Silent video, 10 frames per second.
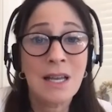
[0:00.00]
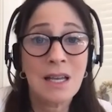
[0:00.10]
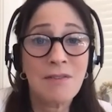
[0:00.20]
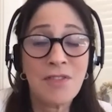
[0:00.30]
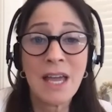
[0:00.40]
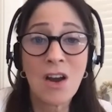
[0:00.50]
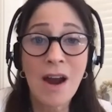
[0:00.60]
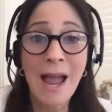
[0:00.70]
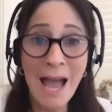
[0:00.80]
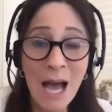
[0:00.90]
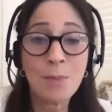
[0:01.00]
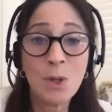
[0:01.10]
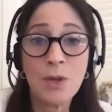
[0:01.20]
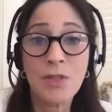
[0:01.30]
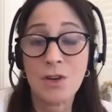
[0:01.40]
If they are happy
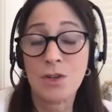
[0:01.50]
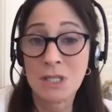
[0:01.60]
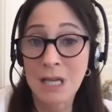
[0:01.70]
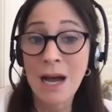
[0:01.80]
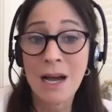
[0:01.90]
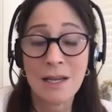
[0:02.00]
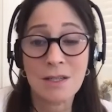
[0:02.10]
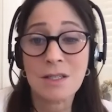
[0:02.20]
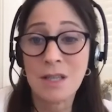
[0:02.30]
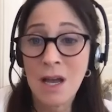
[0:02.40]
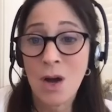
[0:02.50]
with their size,